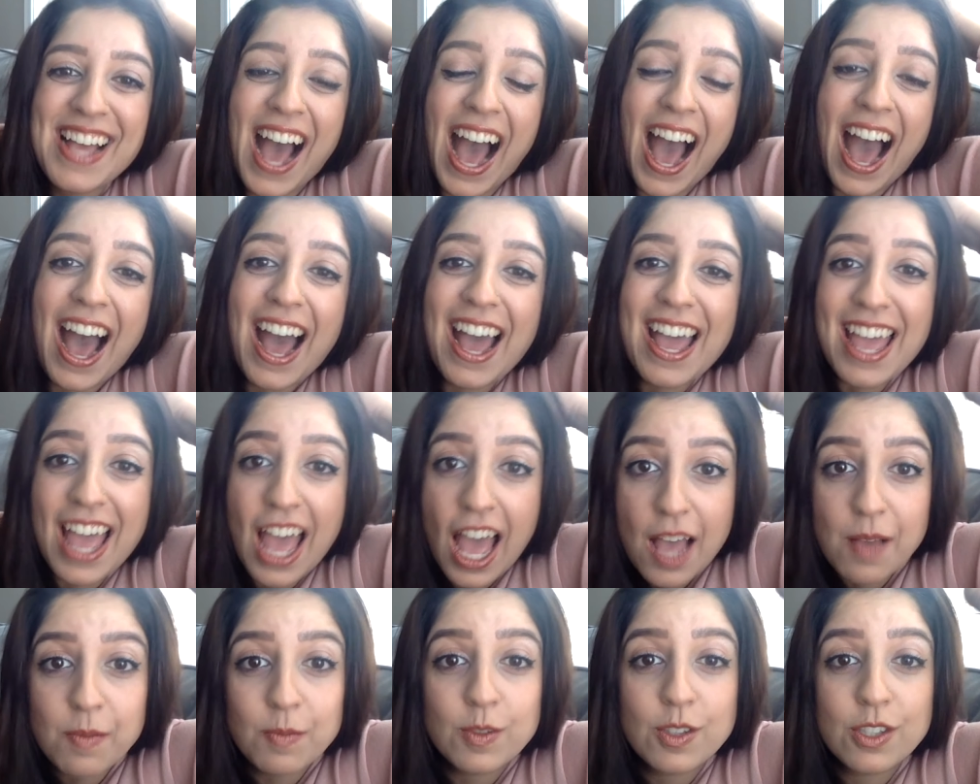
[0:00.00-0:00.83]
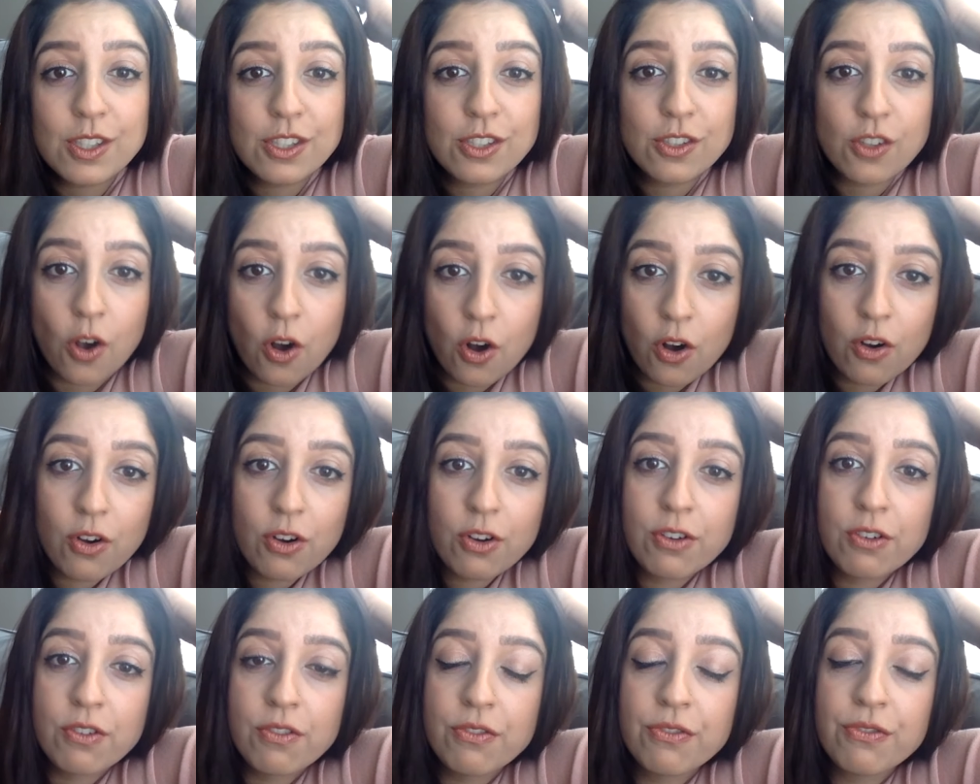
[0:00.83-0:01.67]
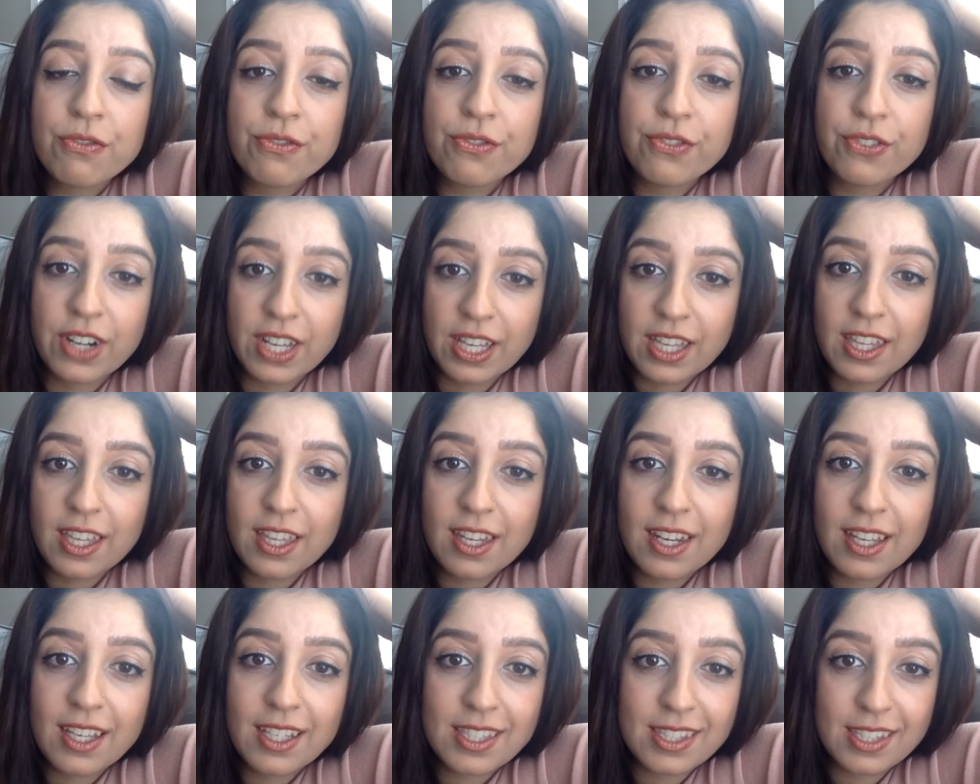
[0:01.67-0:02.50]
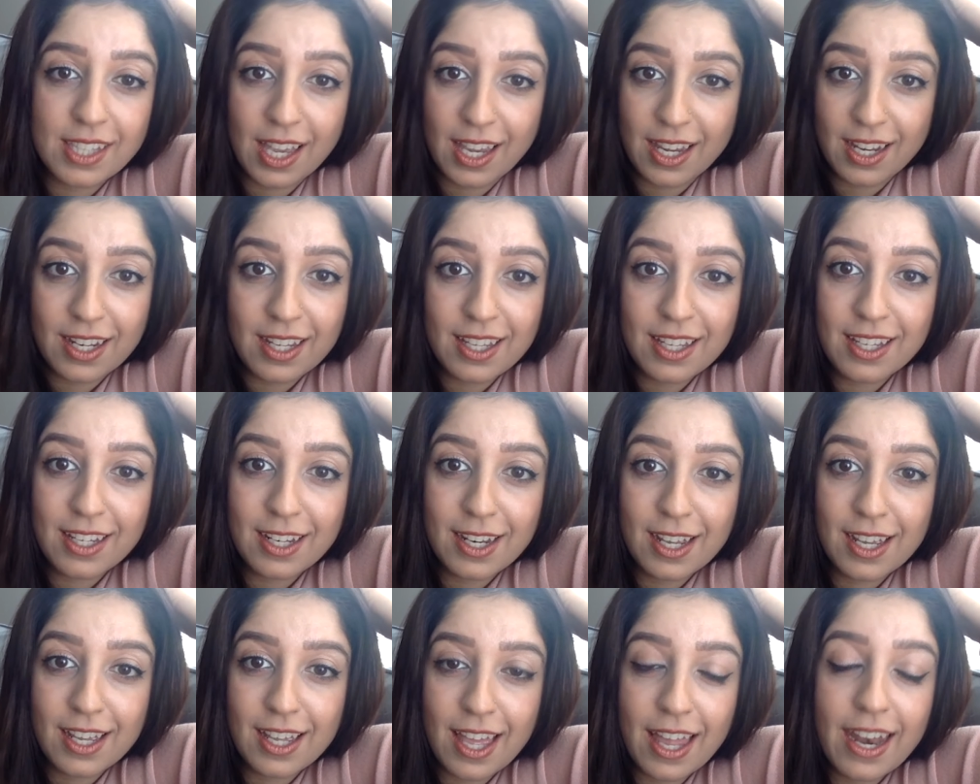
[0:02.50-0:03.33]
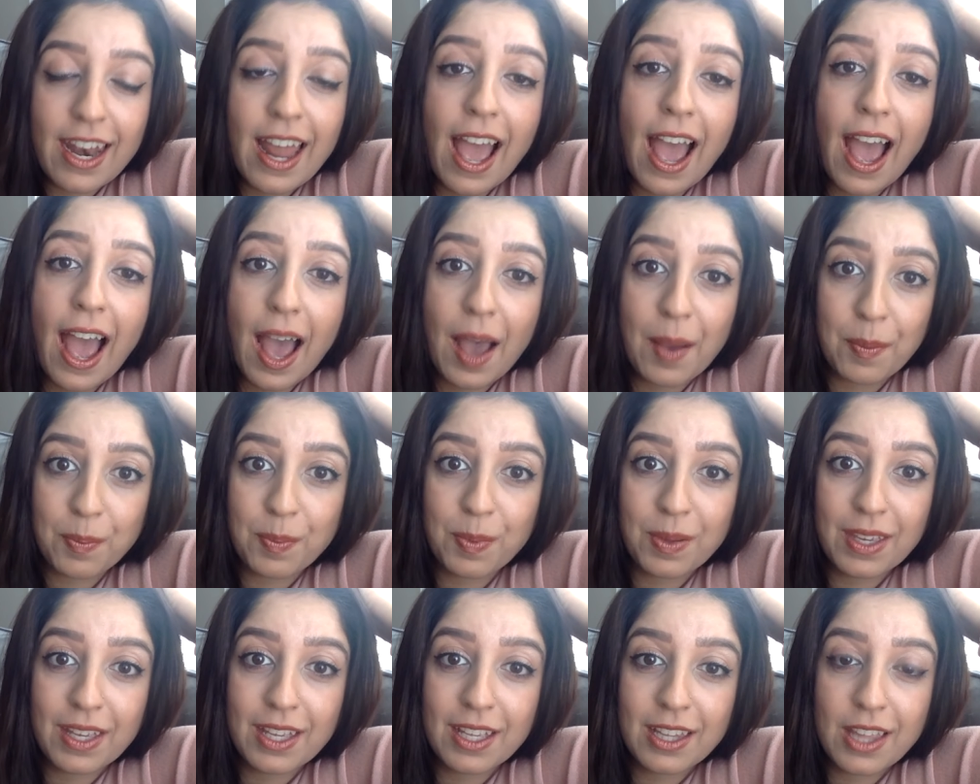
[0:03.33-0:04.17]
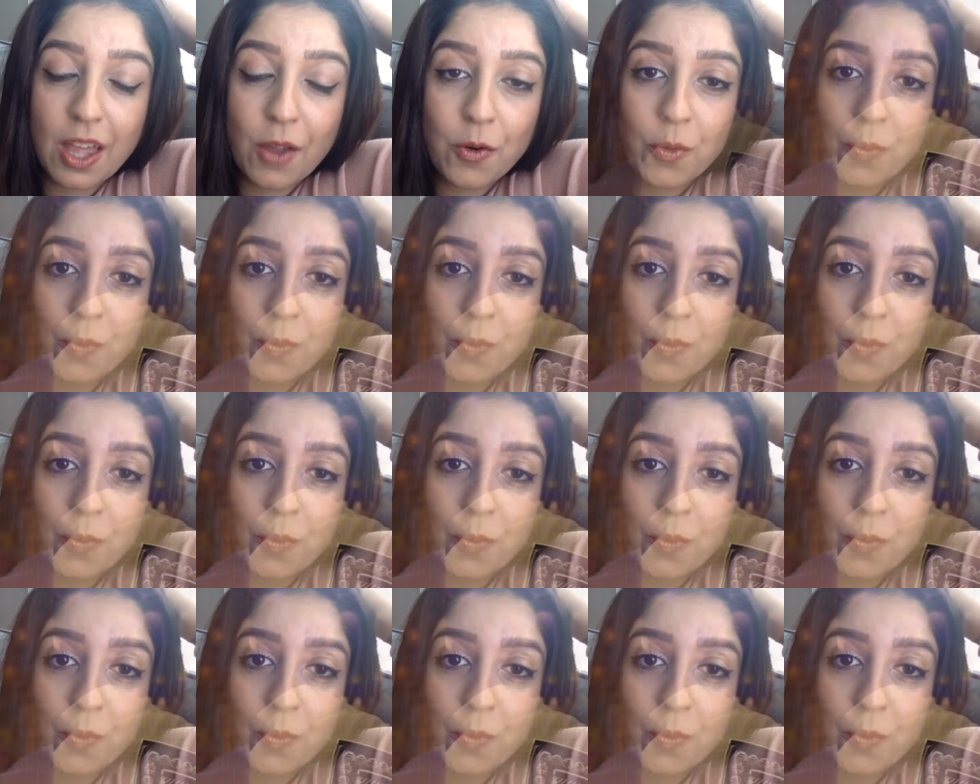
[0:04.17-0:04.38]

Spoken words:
I am so freaking excited and happy that